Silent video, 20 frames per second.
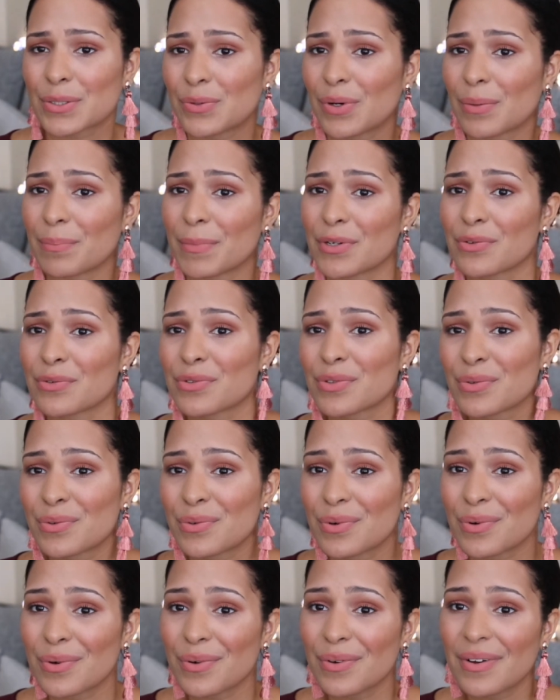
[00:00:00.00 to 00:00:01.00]
and middle
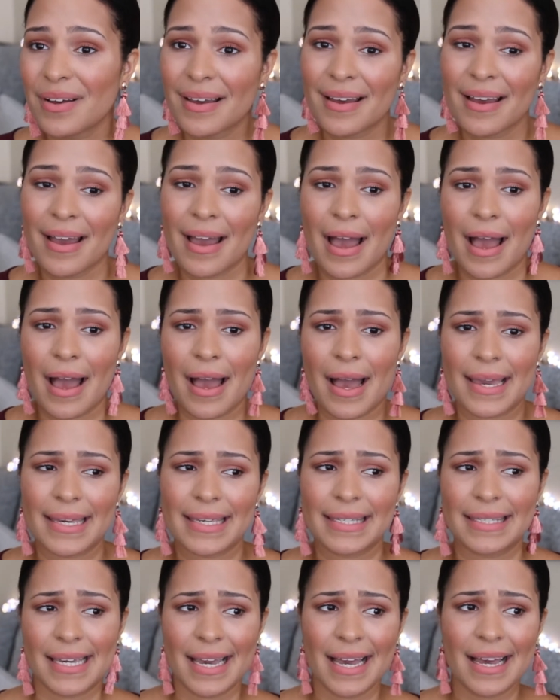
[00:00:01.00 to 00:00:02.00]
school,
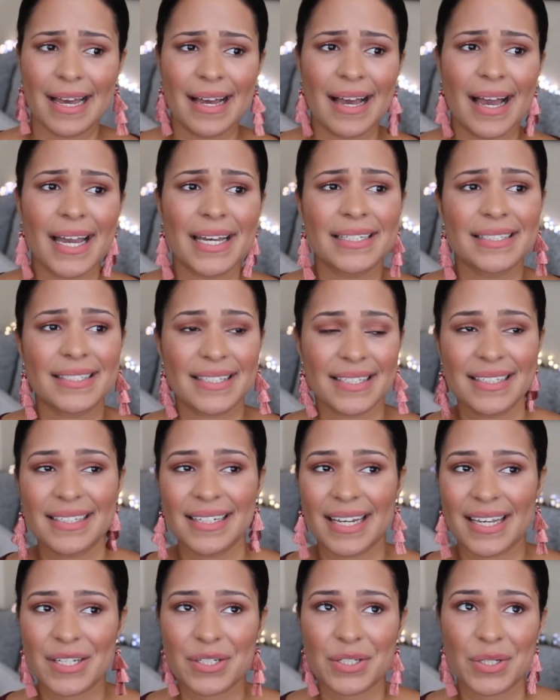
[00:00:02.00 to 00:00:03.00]
yeah, I did
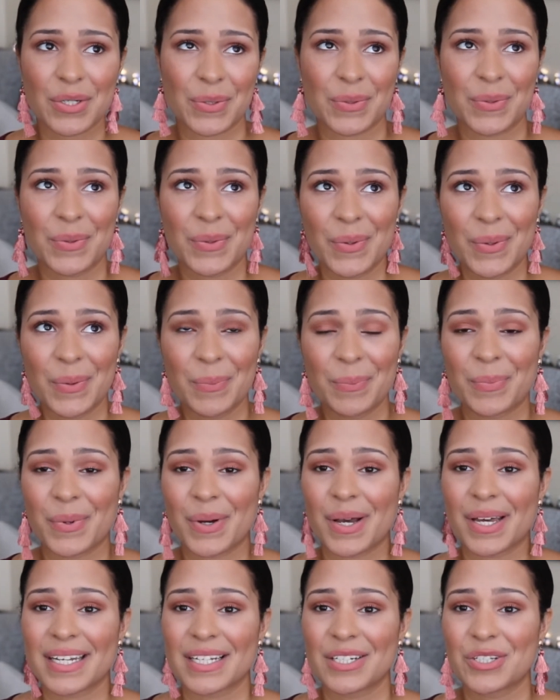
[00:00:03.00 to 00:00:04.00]
like school,
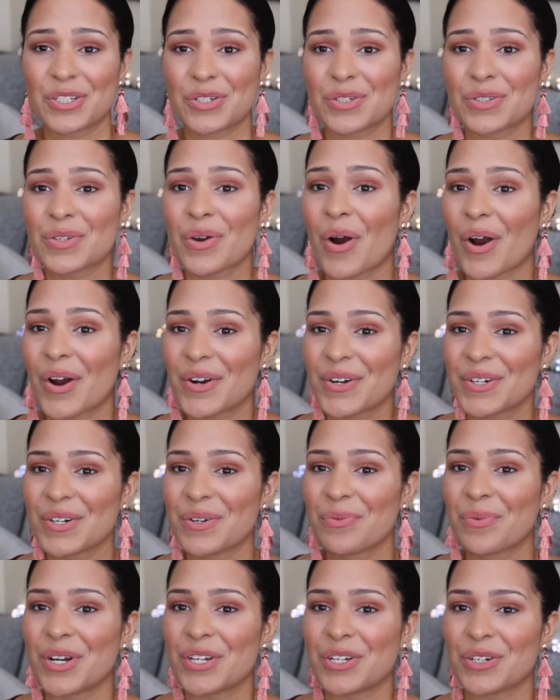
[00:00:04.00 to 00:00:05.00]
but it's just
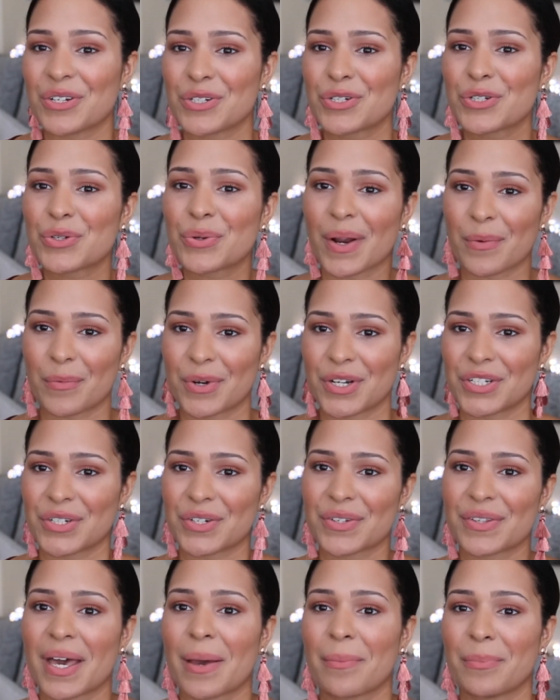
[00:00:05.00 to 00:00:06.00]
harder when
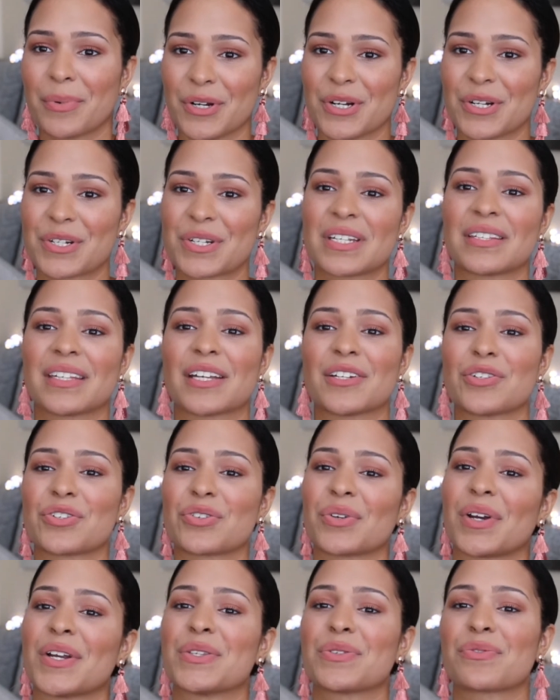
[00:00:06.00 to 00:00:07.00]
you're that person that's
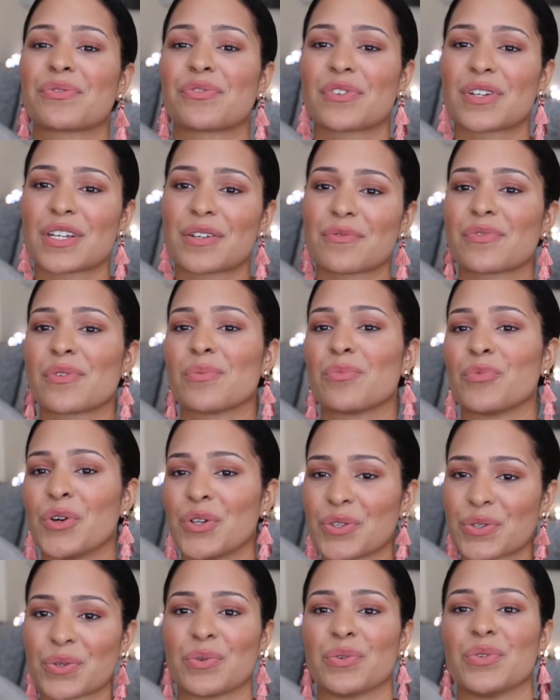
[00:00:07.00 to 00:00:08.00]
transferring from
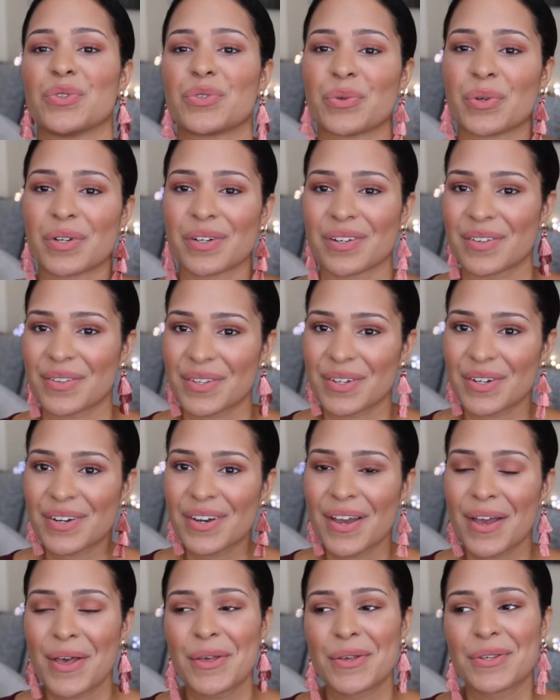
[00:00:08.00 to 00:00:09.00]
one school to
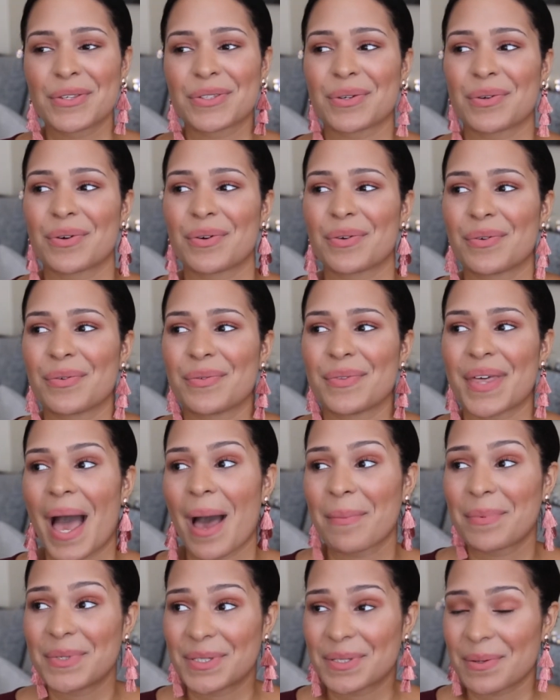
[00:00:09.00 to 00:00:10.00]
another. So that
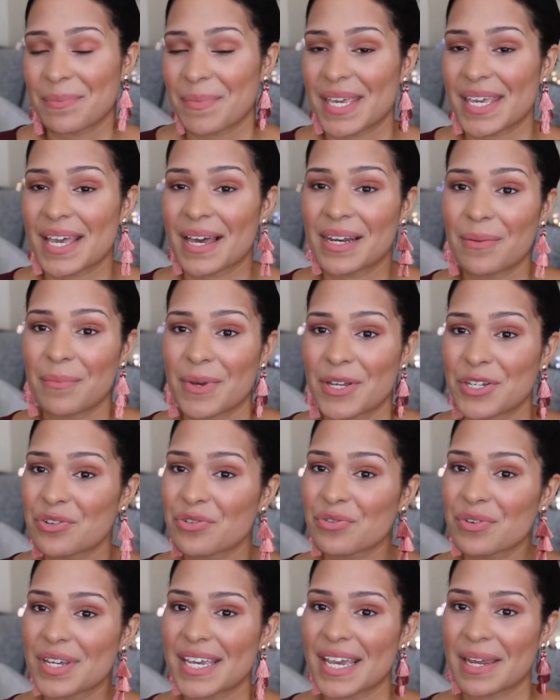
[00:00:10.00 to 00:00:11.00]
happened to me.
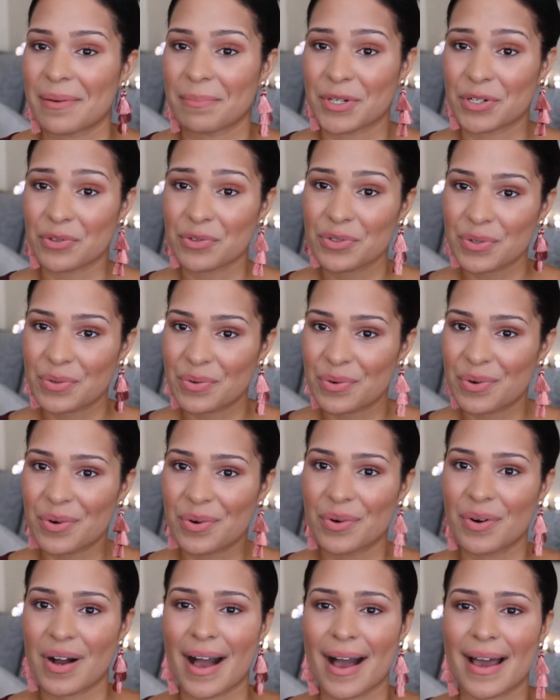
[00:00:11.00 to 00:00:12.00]
Elementary and middle
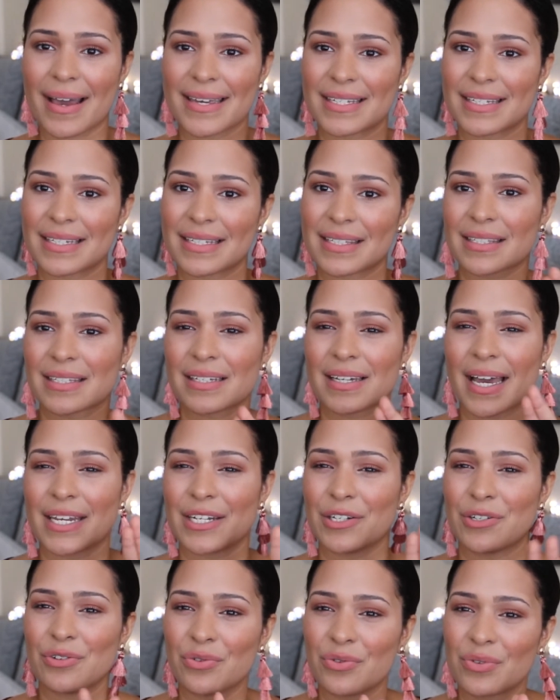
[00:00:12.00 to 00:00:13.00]
school, I
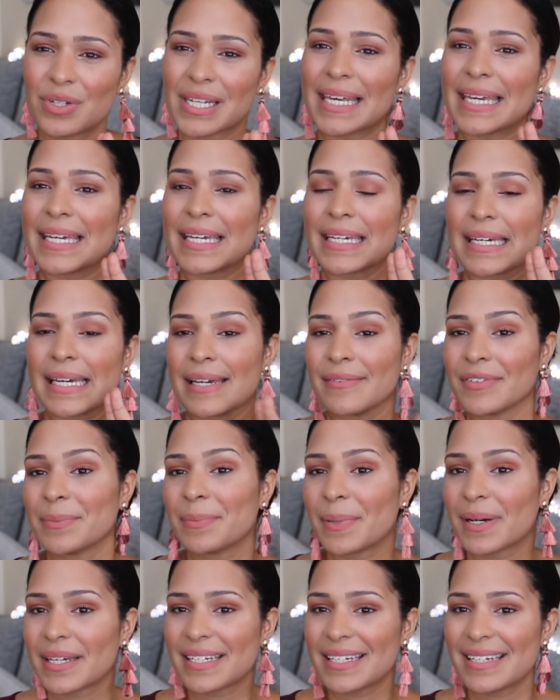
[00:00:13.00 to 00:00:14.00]
knew like
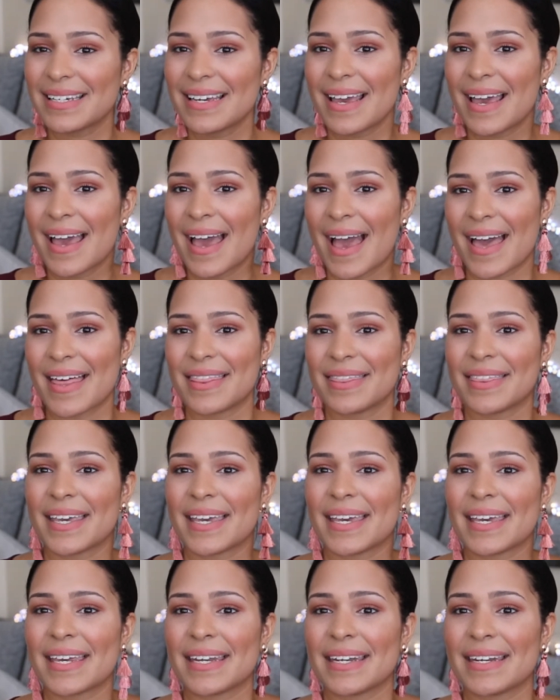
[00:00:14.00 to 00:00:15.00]
everybody, and
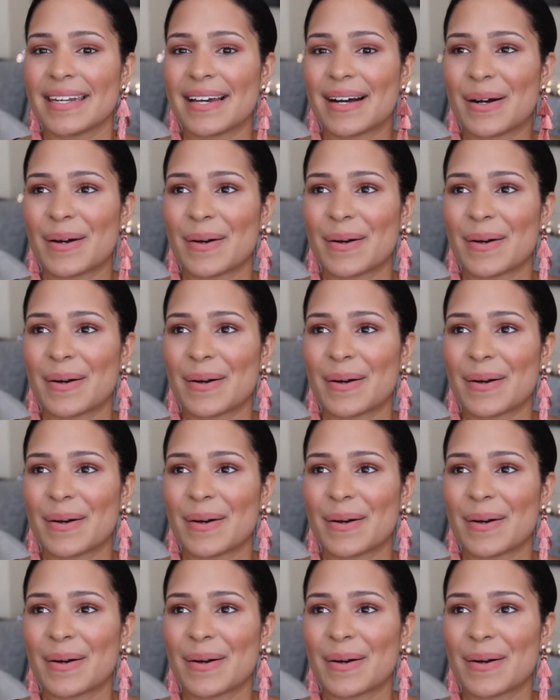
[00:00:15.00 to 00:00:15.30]
then